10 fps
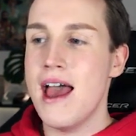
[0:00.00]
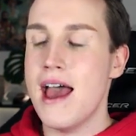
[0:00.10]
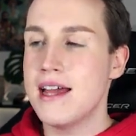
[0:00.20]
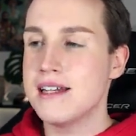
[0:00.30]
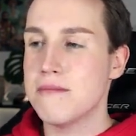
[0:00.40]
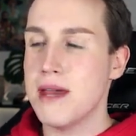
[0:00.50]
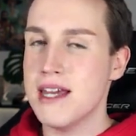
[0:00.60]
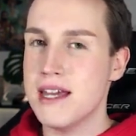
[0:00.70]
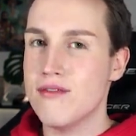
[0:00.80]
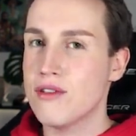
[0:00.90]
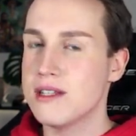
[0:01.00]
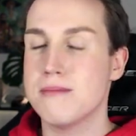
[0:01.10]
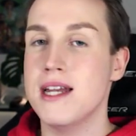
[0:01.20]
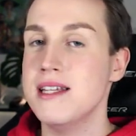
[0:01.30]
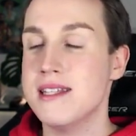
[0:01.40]
and make it for as
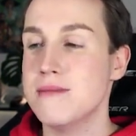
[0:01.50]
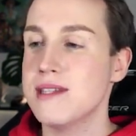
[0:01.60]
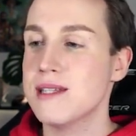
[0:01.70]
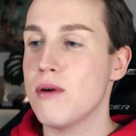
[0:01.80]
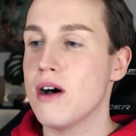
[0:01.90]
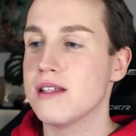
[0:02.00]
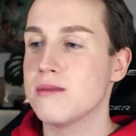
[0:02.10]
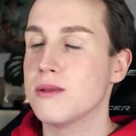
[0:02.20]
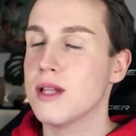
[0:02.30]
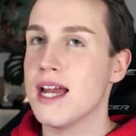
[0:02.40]
many sims as possible.